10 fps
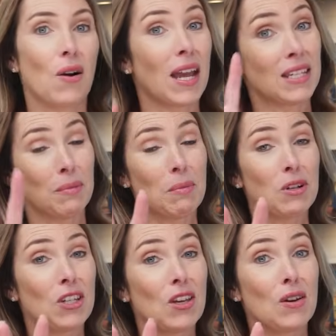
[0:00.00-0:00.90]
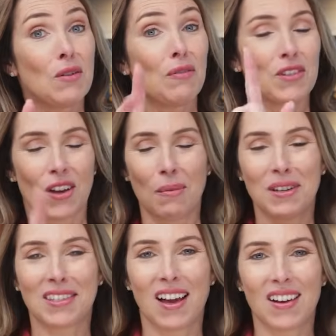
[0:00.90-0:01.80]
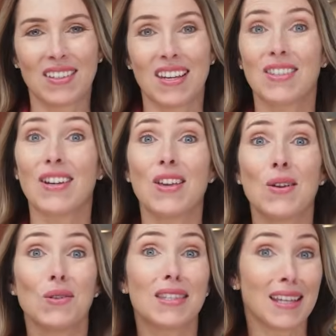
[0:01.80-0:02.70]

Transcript: Okay, tip number 2 for zombie cells is to use